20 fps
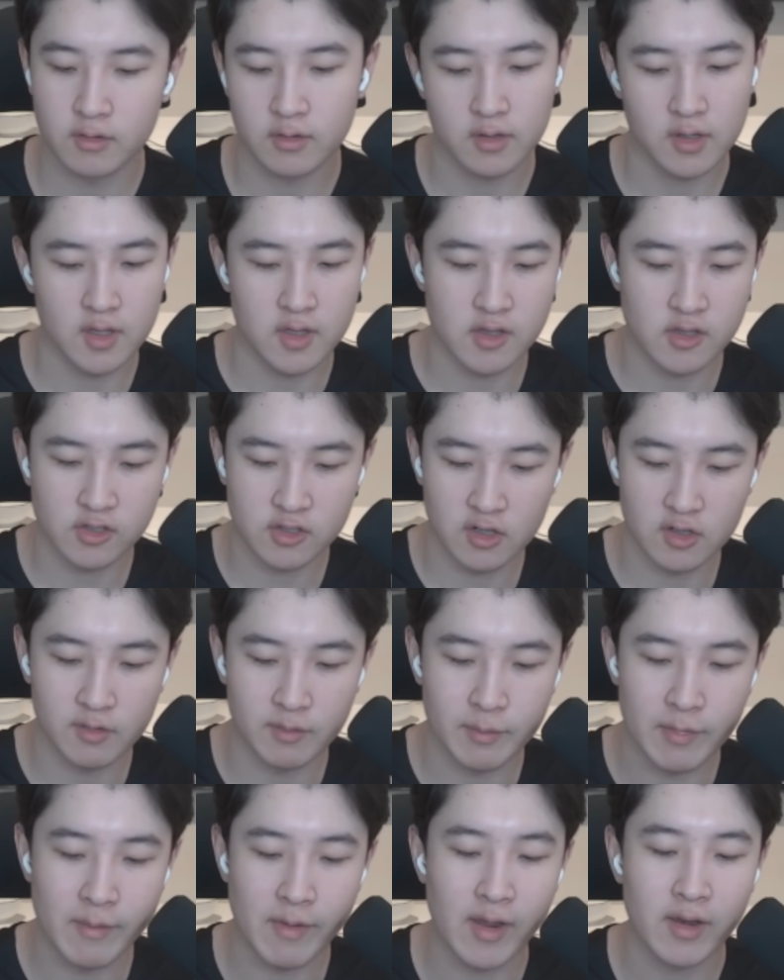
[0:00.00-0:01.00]
I think this card will be
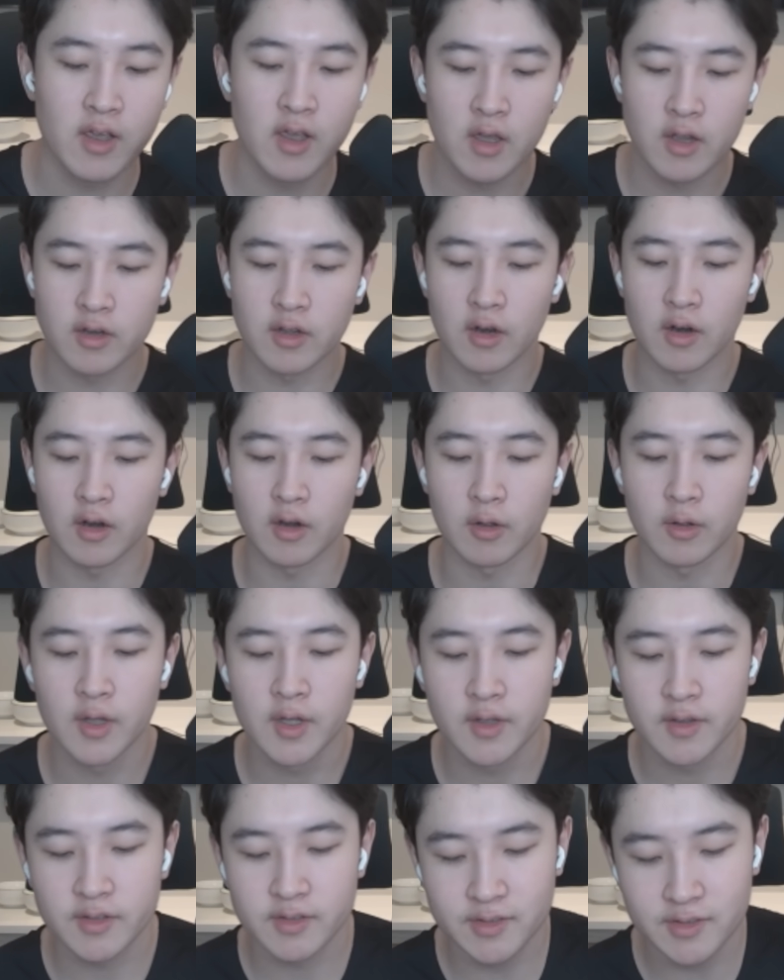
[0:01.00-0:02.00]
bad. No.
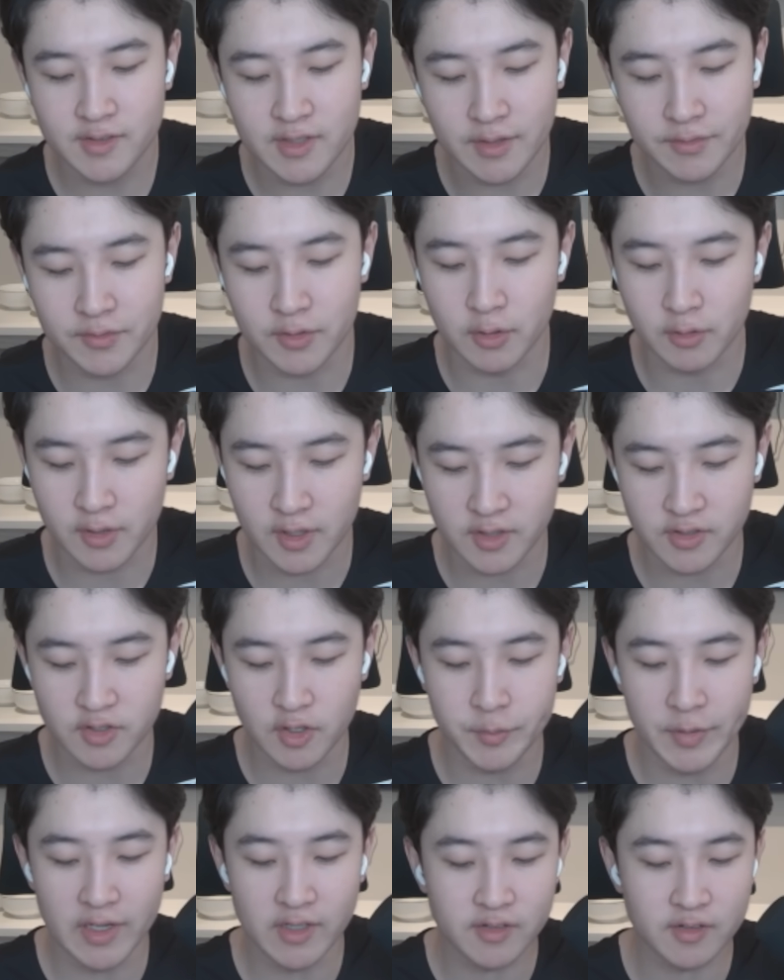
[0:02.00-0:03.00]
This is different, okay? So
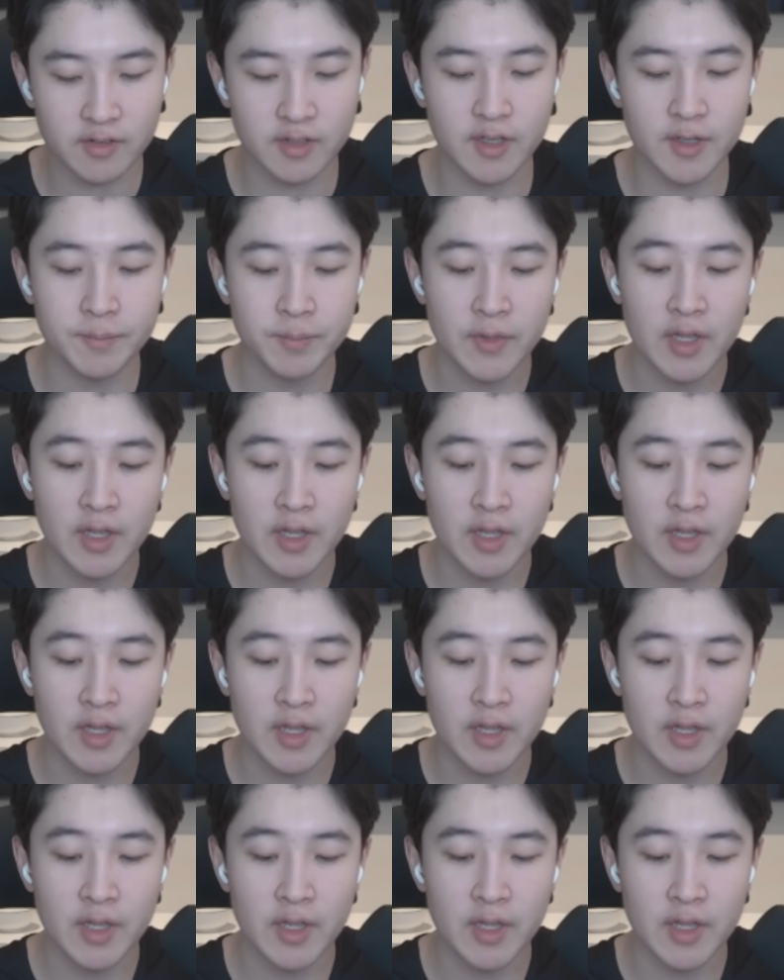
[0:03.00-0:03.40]
basically,